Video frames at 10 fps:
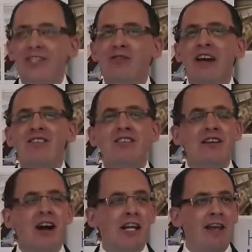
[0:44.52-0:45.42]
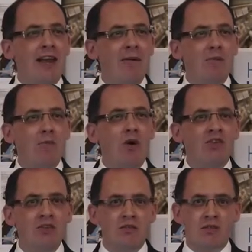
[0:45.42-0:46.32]
2009, it
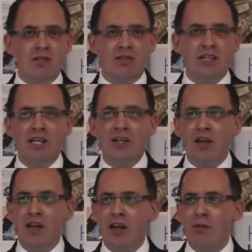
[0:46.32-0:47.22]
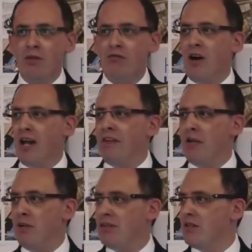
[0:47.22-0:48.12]
wasn't the
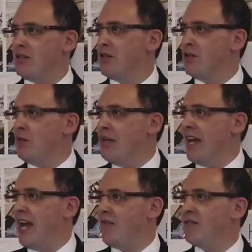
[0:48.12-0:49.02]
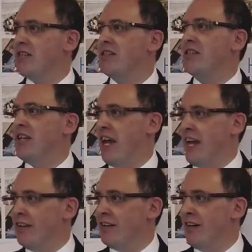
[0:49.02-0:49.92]
thriving business as we have it
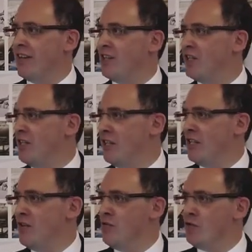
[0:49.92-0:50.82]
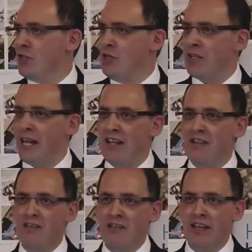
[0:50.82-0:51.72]
today, and the UK
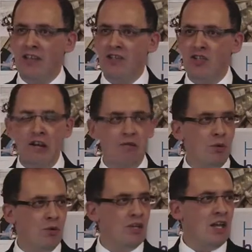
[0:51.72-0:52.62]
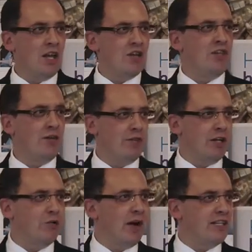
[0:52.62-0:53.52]
in general was
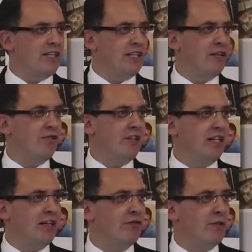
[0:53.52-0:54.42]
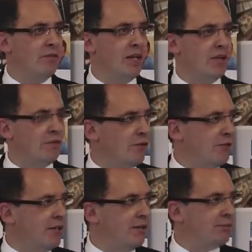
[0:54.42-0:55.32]
suffering quite significantly from a
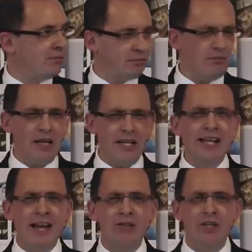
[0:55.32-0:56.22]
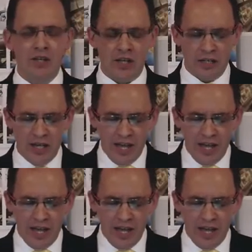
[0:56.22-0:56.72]
downturn.